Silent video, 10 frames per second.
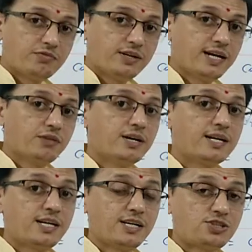we have
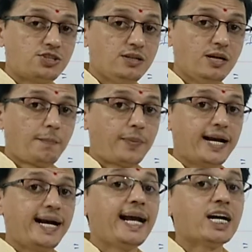attached
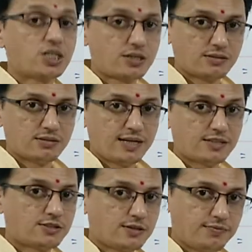ate
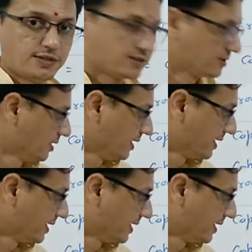as suffix.